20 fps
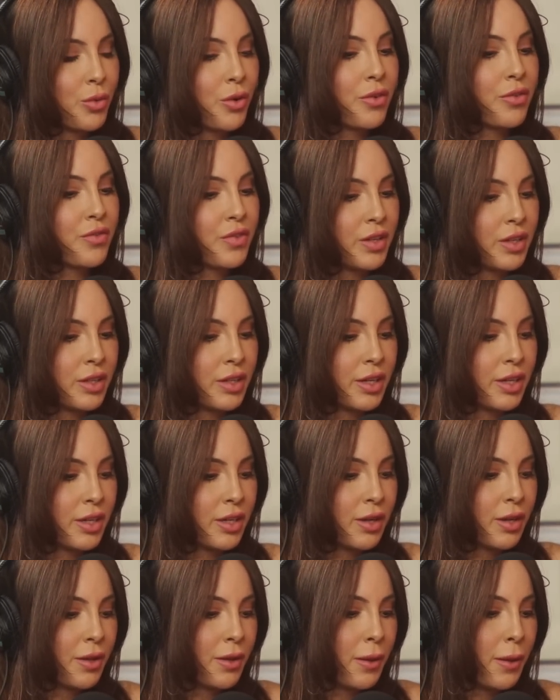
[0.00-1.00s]
were
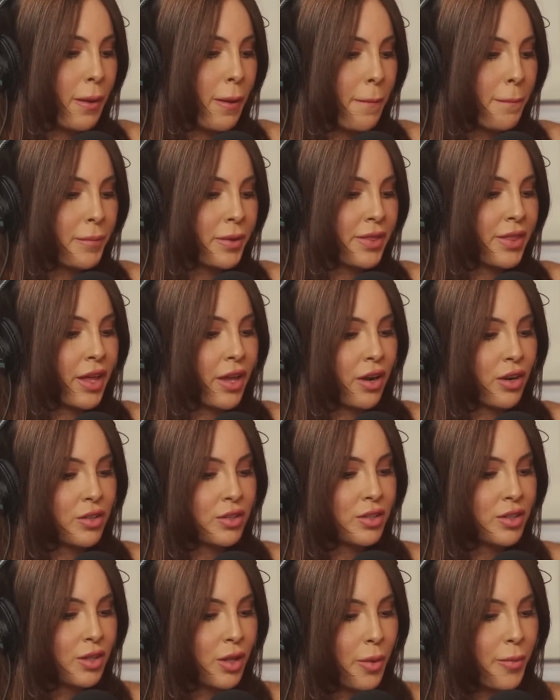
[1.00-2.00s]
feeling, but that on
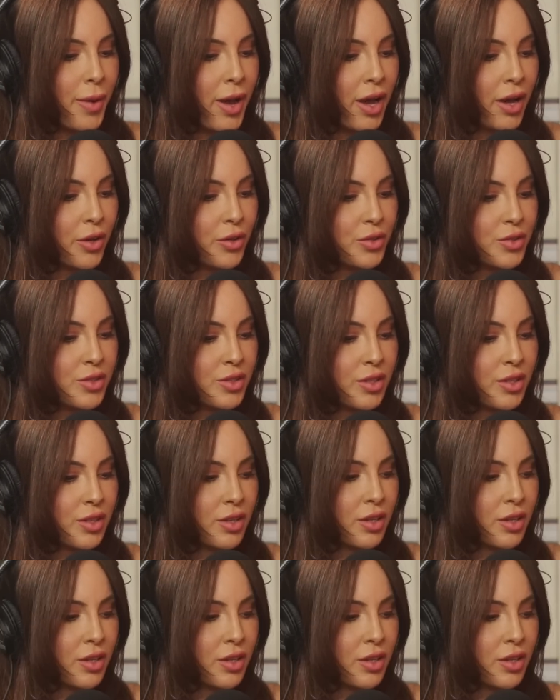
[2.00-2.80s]
Clubhouse,